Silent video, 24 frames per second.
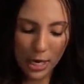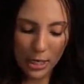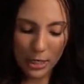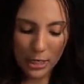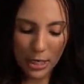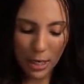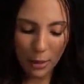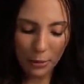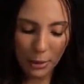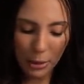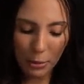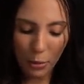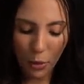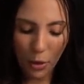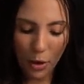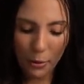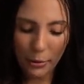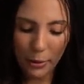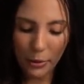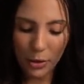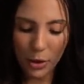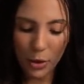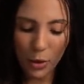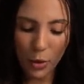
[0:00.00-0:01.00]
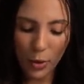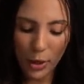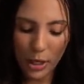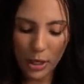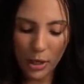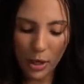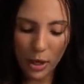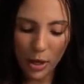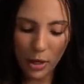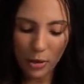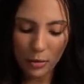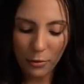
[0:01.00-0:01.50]
Tell me more about the
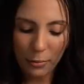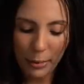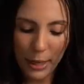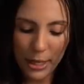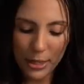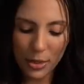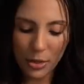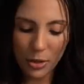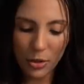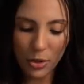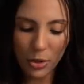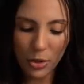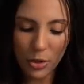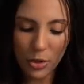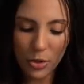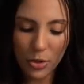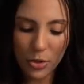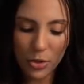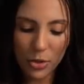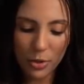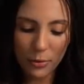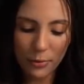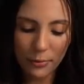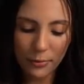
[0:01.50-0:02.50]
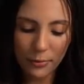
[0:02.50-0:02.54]
Queen of Pentacles.